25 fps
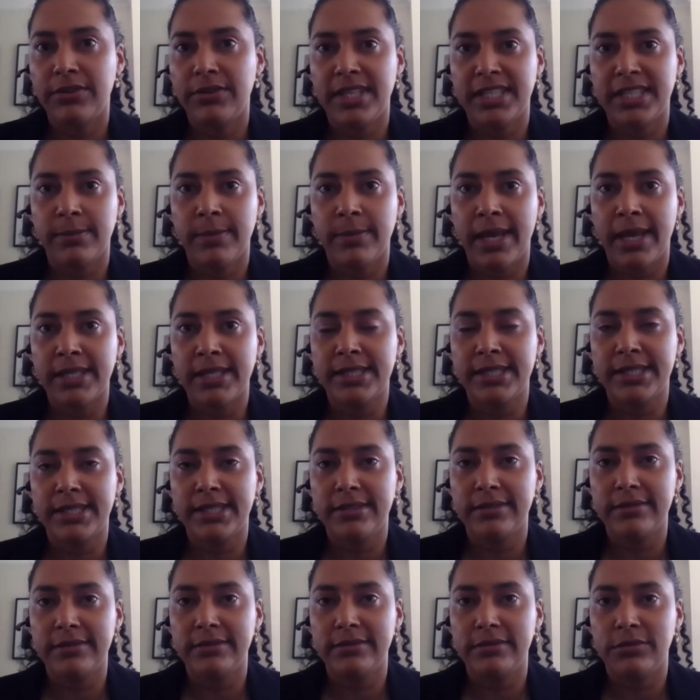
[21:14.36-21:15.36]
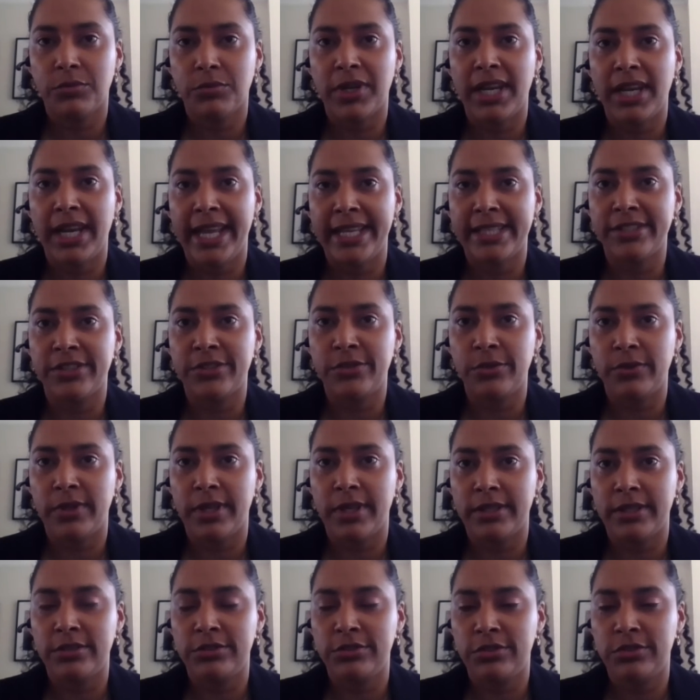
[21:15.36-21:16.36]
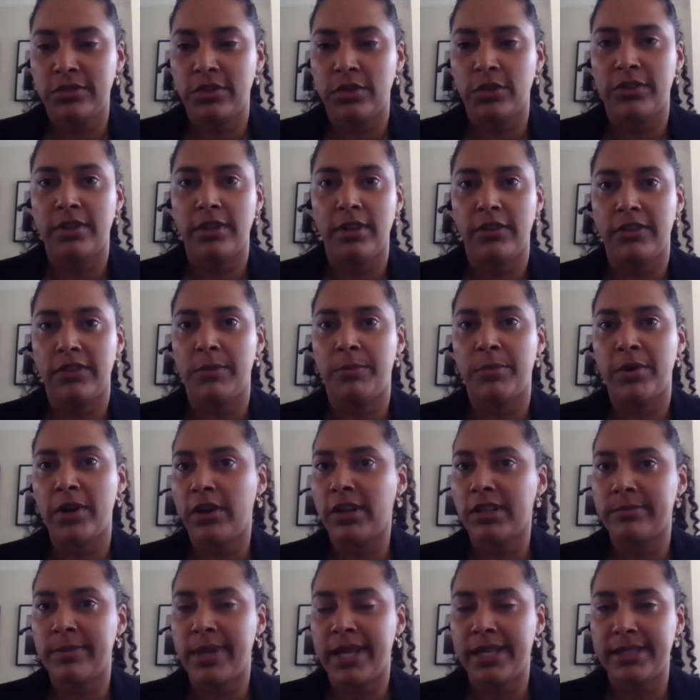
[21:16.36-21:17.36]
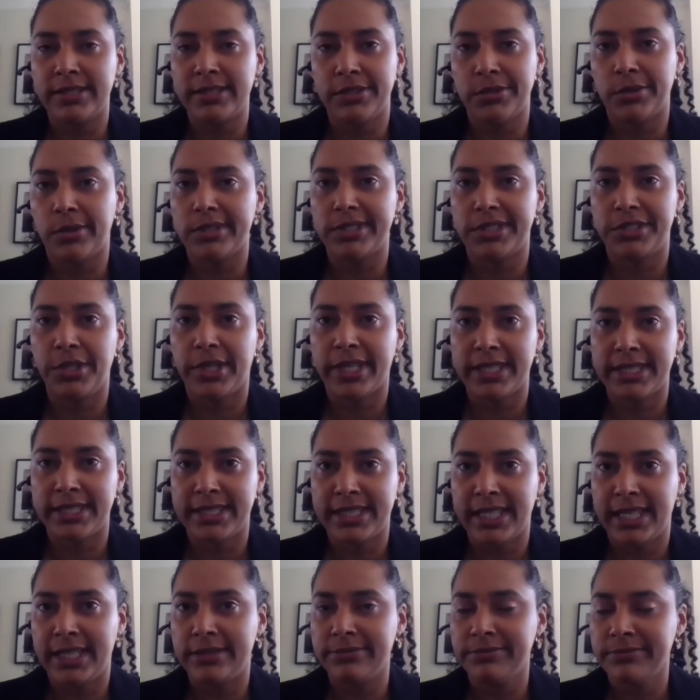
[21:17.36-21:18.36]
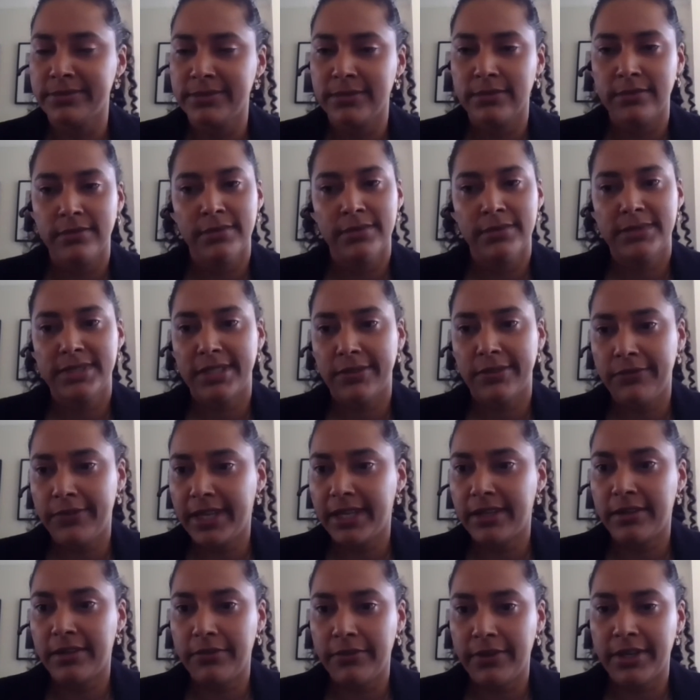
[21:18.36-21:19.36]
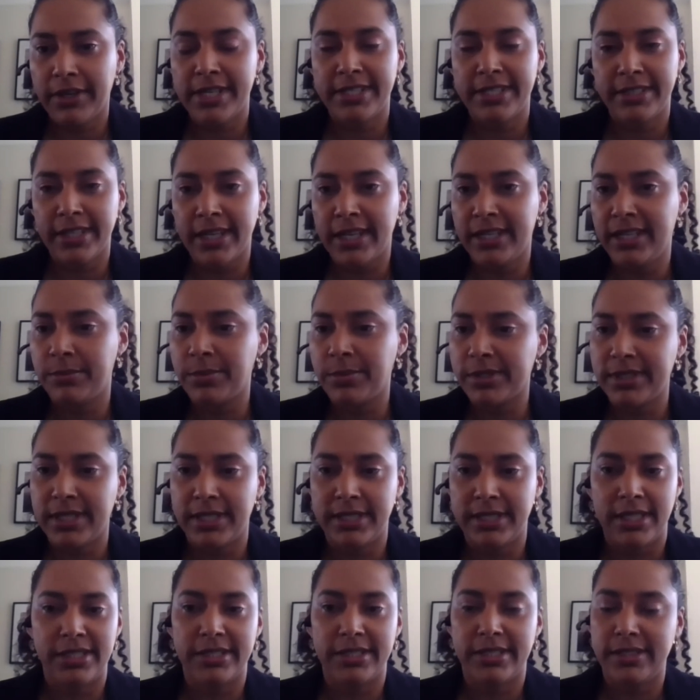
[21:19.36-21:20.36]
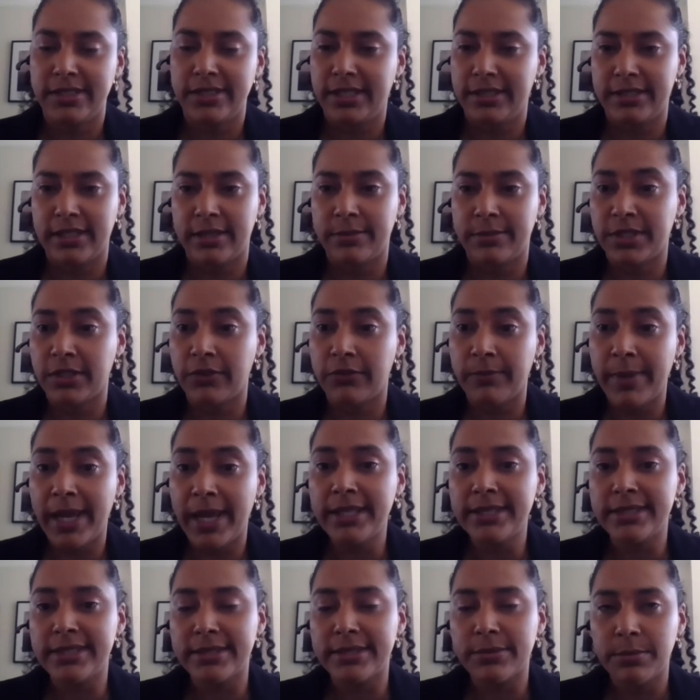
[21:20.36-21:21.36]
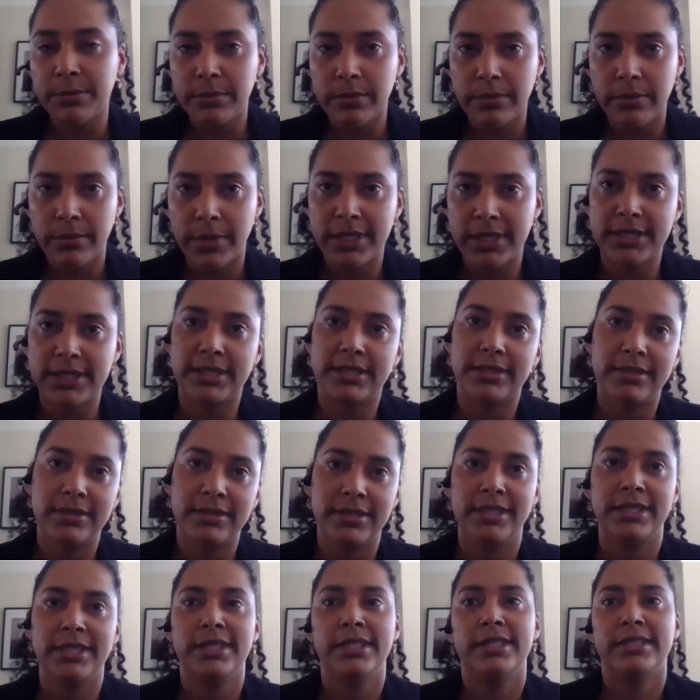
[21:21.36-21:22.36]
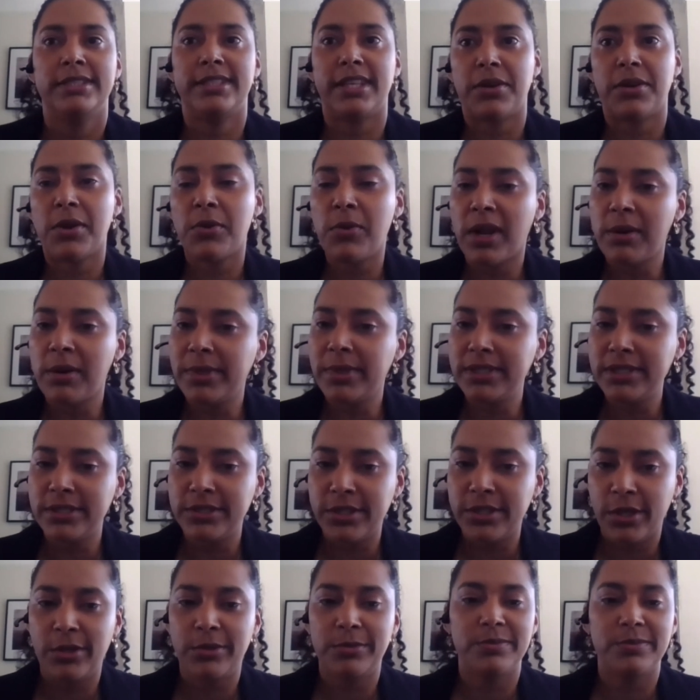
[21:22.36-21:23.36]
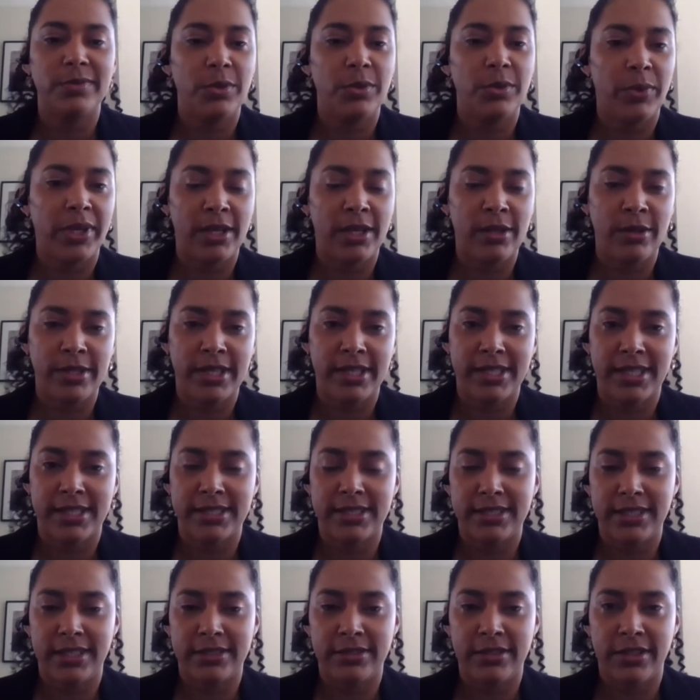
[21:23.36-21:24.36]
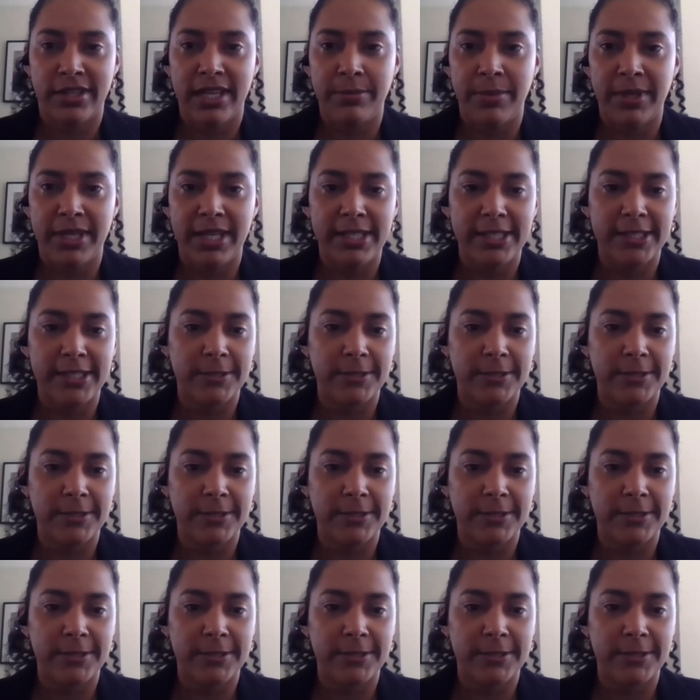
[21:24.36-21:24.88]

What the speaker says: this mass relates to the total of the product mass. So as you can see, it's a very, very tiny percentage in terms of mass, but it's a requirement. So we included it in our EPDs.